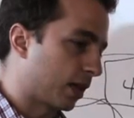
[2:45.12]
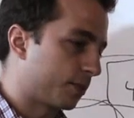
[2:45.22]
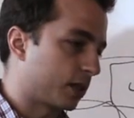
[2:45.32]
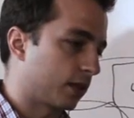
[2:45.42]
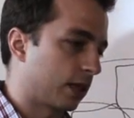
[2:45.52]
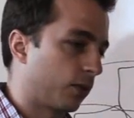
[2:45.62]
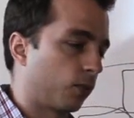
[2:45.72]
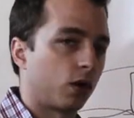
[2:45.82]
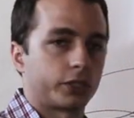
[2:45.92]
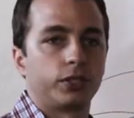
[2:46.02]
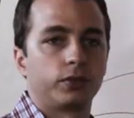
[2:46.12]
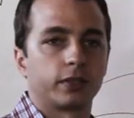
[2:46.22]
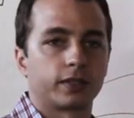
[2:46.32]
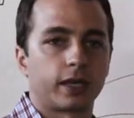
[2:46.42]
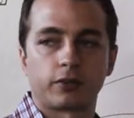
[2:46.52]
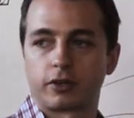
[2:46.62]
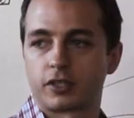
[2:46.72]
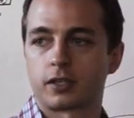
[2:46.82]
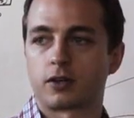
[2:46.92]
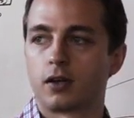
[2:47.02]
times at WashU at the Scandaleer
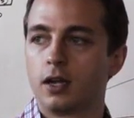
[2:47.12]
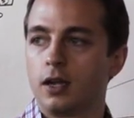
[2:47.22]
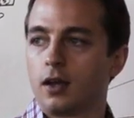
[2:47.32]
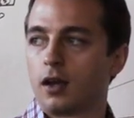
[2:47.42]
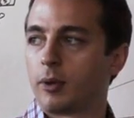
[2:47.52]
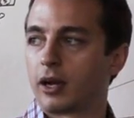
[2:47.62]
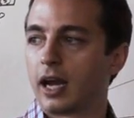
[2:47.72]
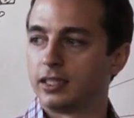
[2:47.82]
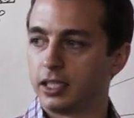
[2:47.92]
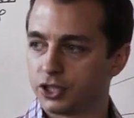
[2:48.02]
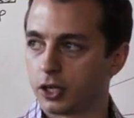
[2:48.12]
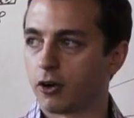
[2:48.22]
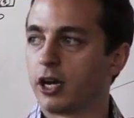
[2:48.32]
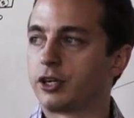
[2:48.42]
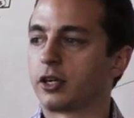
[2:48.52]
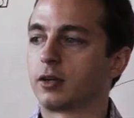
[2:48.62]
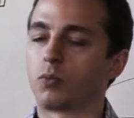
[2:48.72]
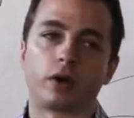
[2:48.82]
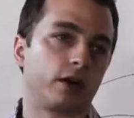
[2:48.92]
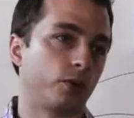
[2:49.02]
Center about idea generation
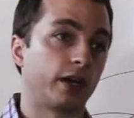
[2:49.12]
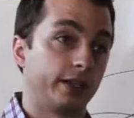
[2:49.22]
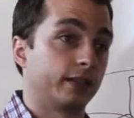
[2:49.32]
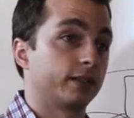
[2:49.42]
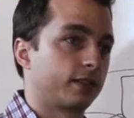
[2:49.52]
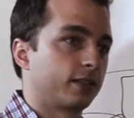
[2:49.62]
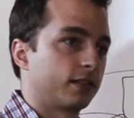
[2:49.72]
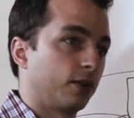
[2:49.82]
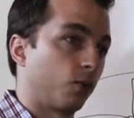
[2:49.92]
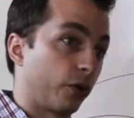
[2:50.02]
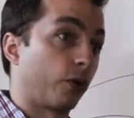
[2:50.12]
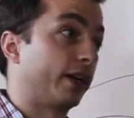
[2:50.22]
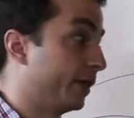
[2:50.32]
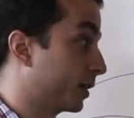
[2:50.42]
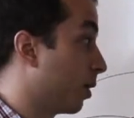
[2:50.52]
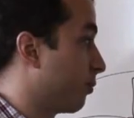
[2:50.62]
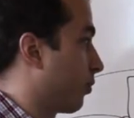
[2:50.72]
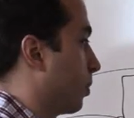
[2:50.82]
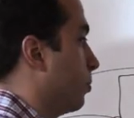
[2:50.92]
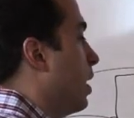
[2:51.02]
and where do ideas come
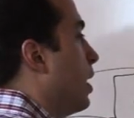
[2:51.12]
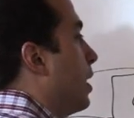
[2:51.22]
from,